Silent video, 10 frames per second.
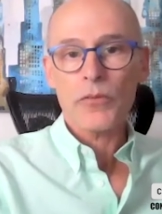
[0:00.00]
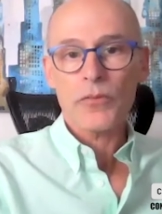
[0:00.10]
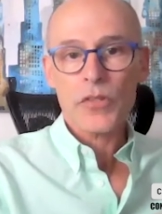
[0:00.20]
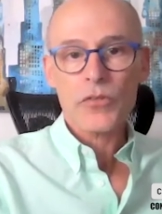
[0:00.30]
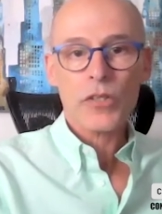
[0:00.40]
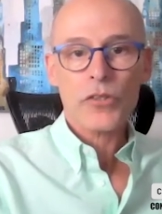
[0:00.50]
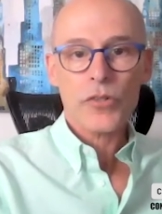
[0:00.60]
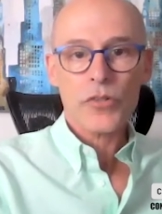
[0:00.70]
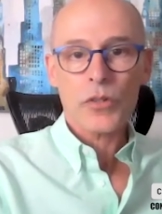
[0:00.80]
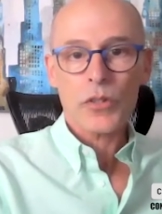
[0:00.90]
of
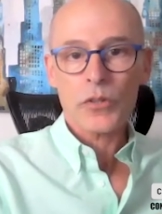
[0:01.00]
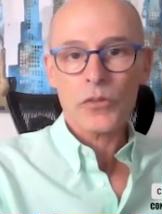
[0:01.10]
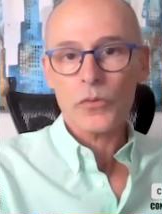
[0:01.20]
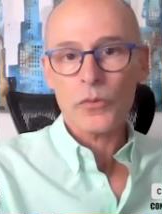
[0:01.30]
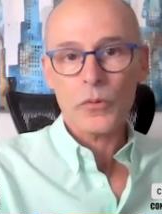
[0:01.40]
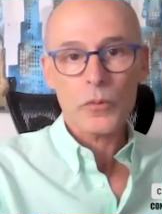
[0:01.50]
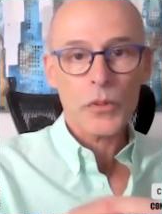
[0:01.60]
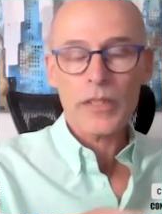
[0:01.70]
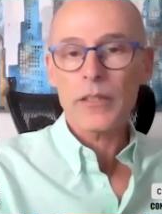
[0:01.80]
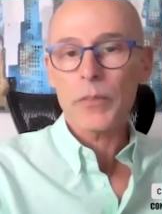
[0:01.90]
structures in order to
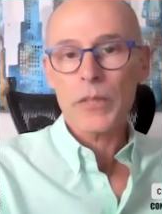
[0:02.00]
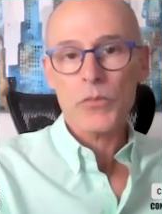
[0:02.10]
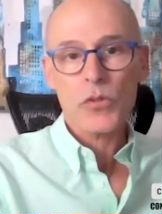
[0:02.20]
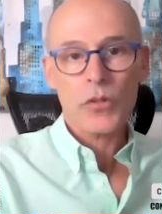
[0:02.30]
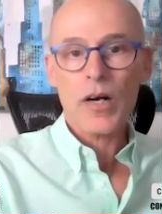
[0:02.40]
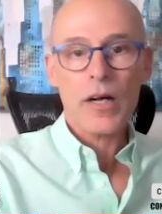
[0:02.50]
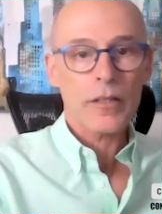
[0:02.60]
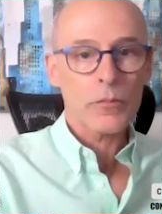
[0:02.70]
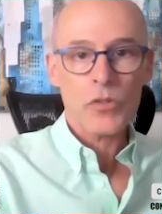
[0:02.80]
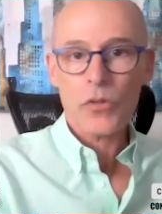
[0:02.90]
put in the beams or the
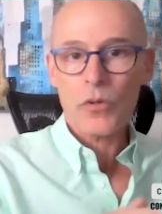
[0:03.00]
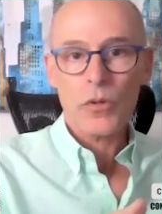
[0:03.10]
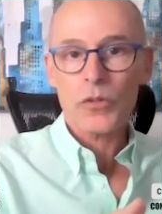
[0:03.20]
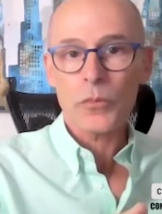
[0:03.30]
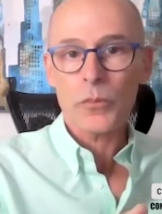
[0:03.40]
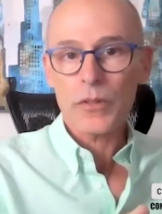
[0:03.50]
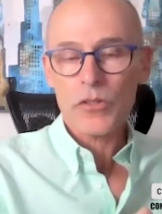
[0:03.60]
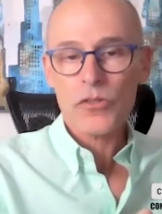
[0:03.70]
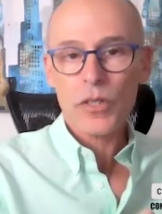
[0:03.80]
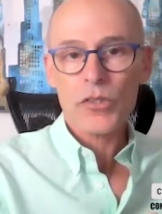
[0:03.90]
columns, or to build the
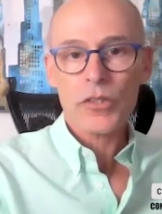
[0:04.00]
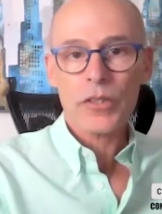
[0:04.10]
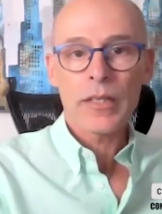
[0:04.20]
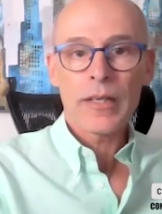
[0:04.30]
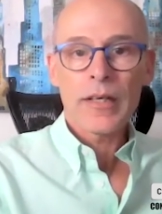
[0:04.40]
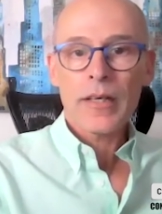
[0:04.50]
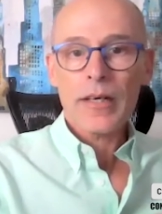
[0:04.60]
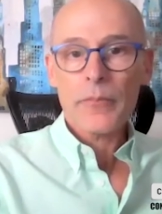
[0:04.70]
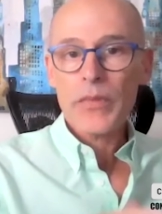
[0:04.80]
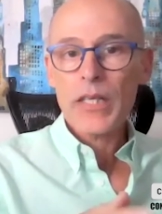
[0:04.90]
structure.
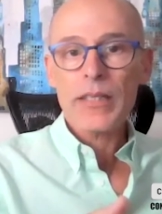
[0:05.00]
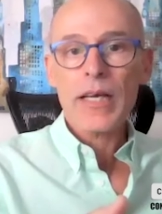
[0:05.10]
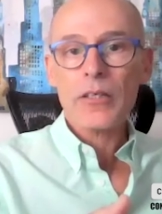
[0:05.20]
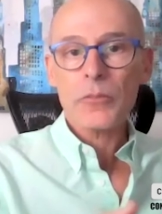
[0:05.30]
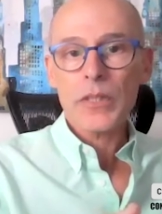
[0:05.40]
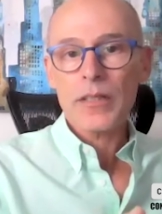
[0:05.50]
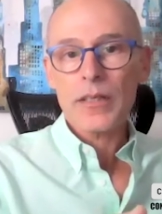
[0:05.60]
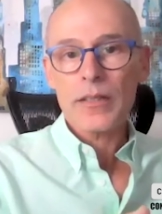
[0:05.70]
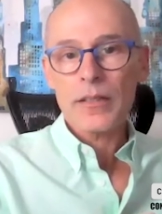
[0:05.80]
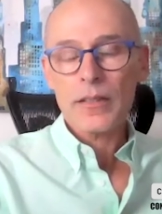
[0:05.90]
Then that could be
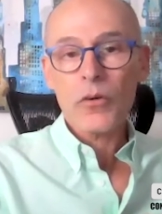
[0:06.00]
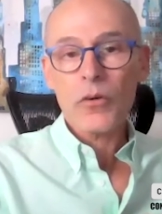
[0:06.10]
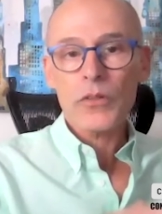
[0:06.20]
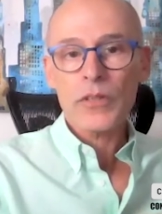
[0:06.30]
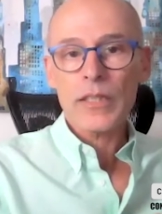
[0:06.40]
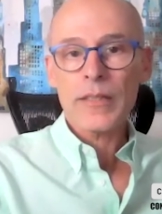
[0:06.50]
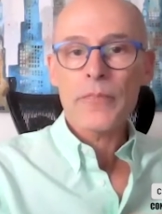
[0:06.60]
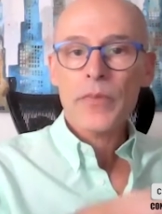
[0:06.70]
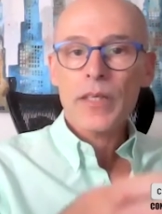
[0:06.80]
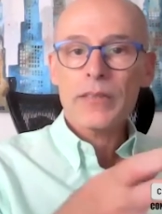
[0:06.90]
done, all the
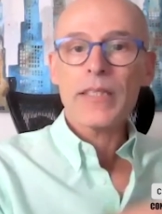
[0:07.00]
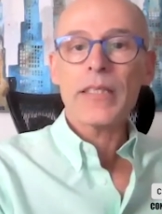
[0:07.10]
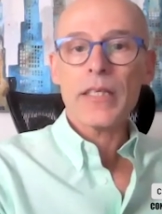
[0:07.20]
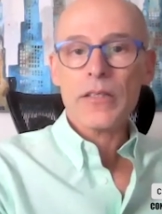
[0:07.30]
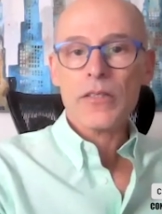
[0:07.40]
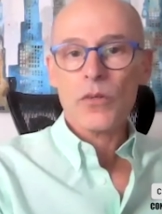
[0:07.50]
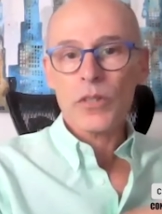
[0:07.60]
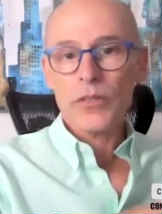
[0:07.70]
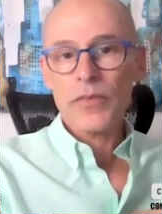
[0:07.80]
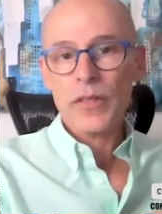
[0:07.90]
tedious
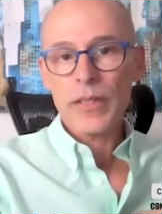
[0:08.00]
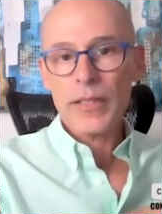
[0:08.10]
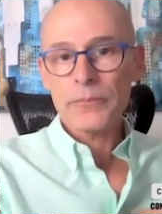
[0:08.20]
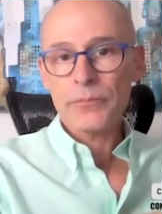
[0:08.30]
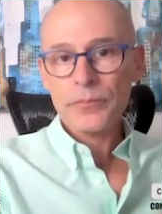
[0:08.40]
or the very